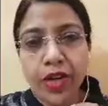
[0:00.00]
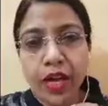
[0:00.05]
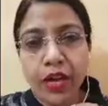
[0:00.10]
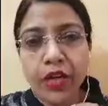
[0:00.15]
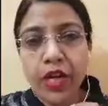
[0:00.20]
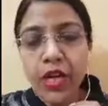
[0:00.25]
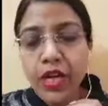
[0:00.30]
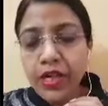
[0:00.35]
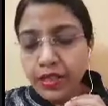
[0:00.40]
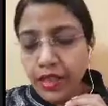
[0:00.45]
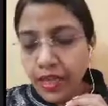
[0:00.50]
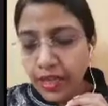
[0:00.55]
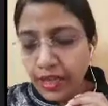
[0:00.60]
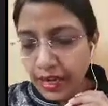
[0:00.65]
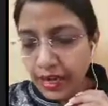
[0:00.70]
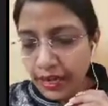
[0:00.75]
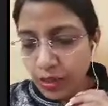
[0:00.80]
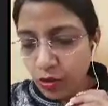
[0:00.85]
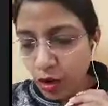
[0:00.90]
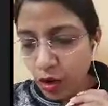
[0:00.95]
They
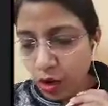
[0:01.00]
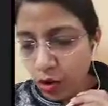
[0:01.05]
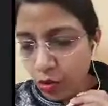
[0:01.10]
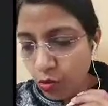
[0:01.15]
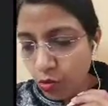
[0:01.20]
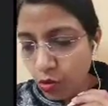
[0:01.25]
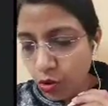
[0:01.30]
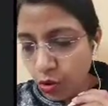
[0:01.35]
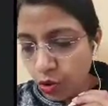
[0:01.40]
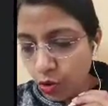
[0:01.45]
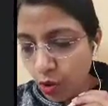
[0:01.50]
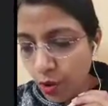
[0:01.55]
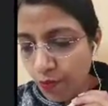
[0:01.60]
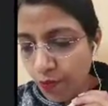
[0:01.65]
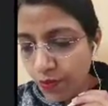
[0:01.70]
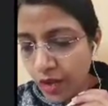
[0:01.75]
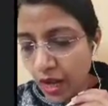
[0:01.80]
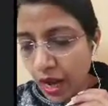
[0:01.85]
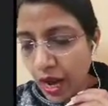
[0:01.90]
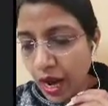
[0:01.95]
cannot do so.
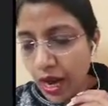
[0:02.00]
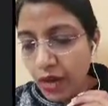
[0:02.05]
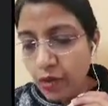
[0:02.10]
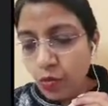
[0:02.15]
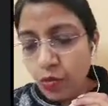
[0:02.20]
And why?